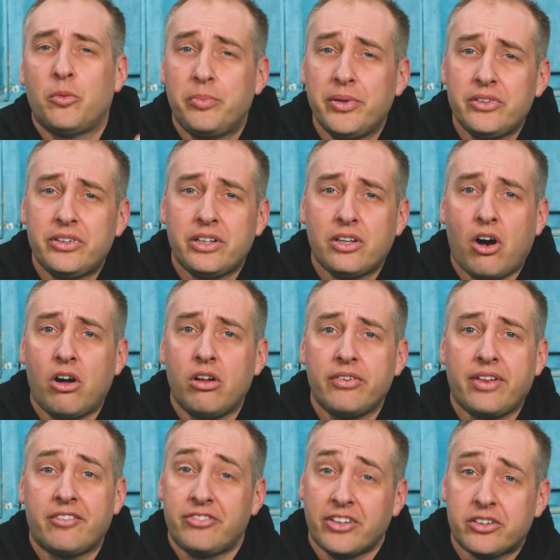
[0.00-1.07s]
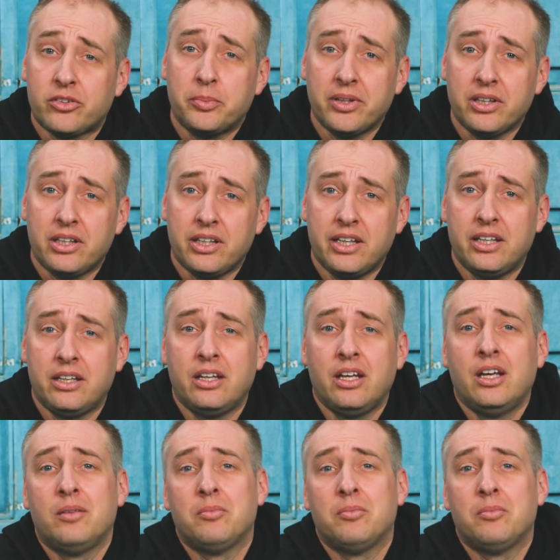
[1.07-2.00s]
Now, building all that flexibility in